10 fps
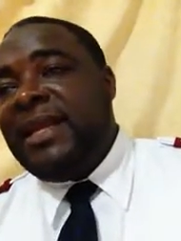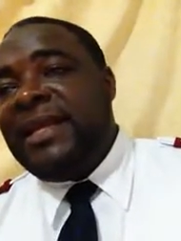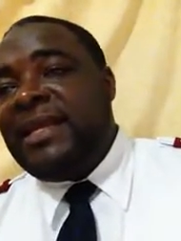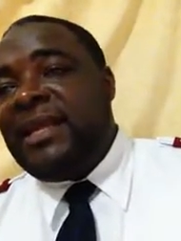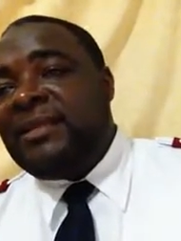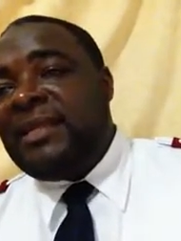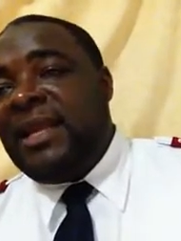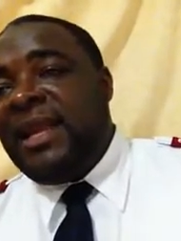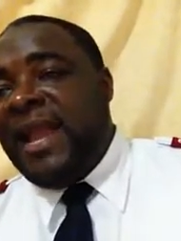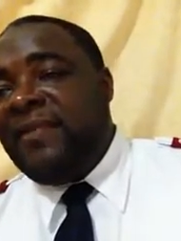
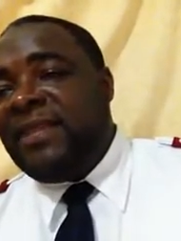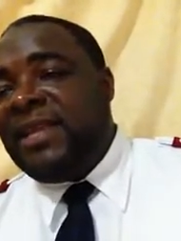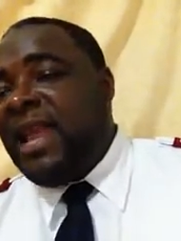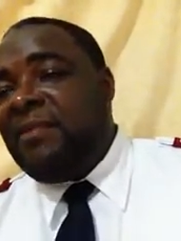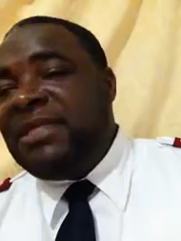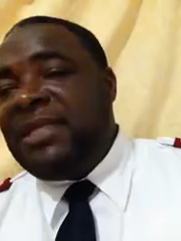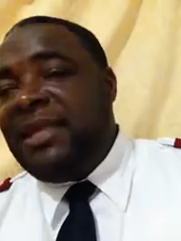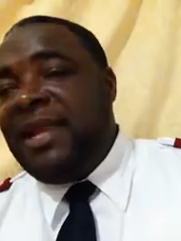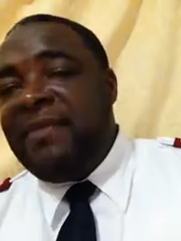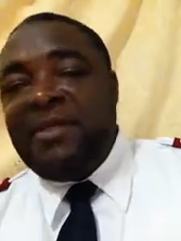who had
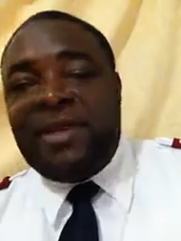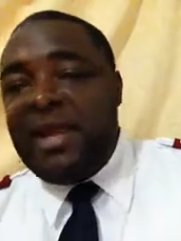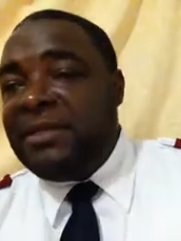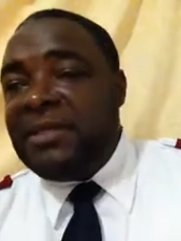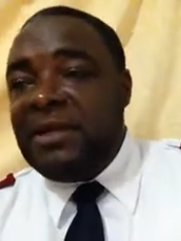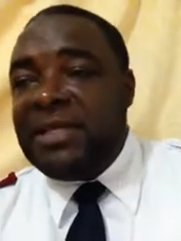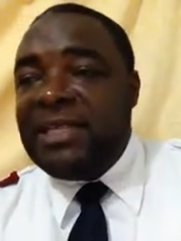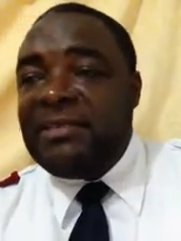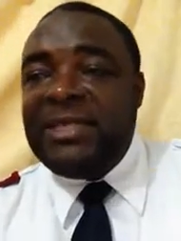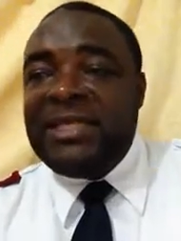spied out the land,
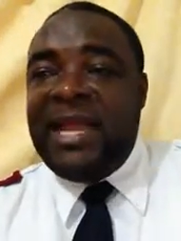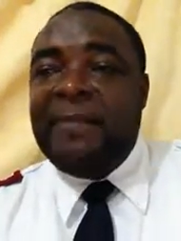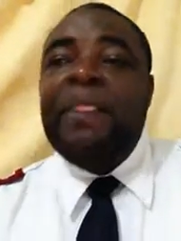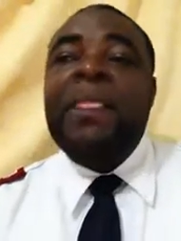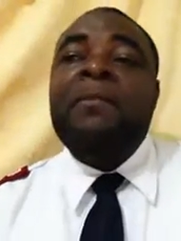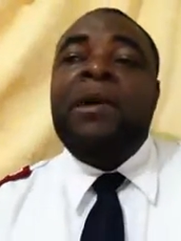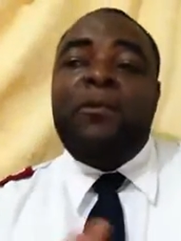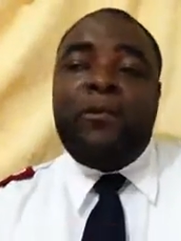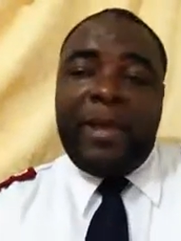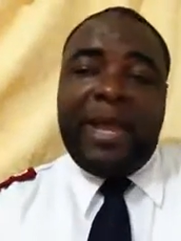Go into the
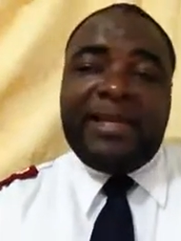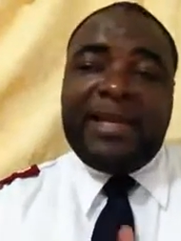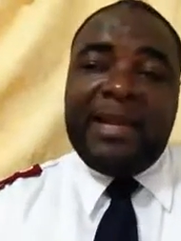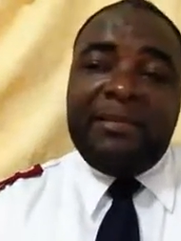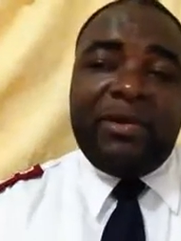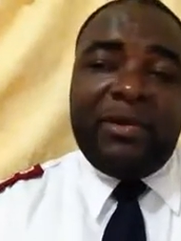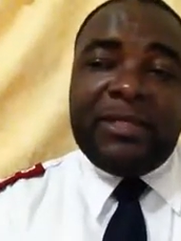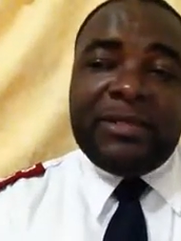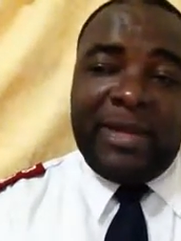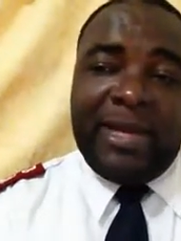prostitute's house
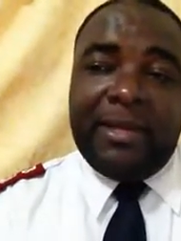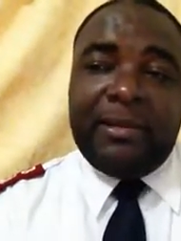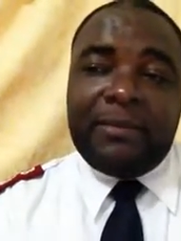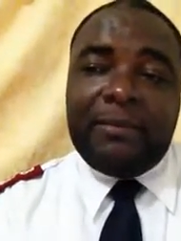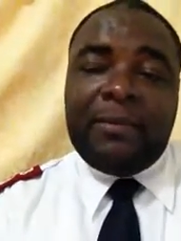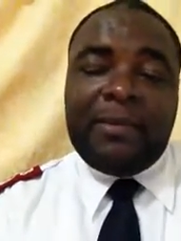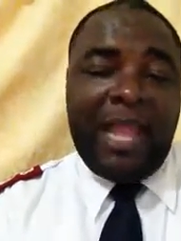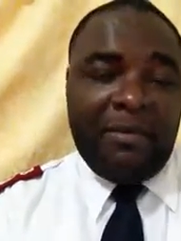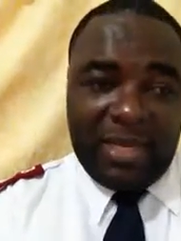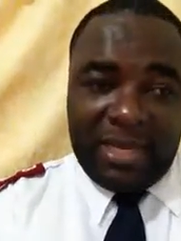and bring her out and
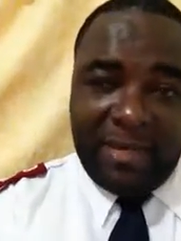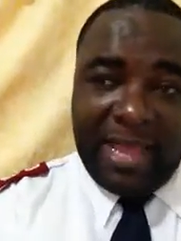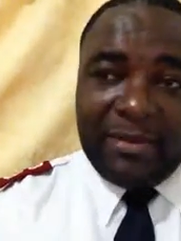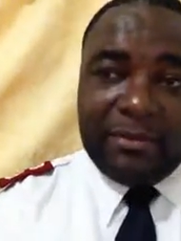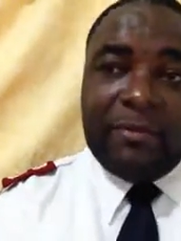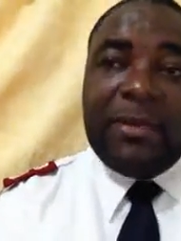all who belong to